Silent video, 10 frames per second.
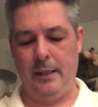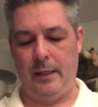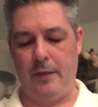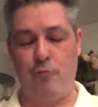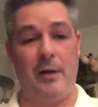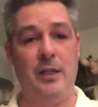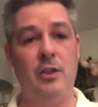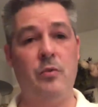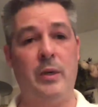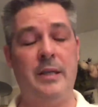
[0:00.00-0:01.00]
and ran
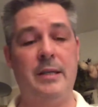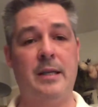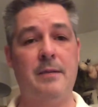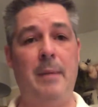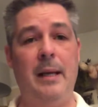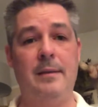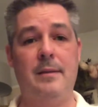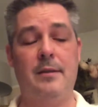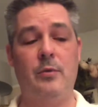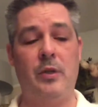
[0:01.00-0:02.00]

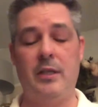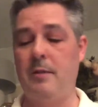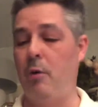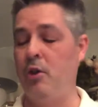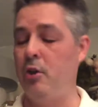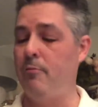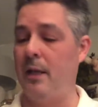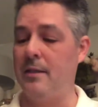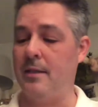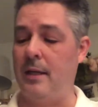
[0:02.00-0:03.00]
26.2
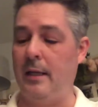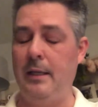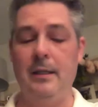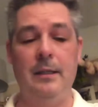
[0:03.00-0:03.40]
miles exactly,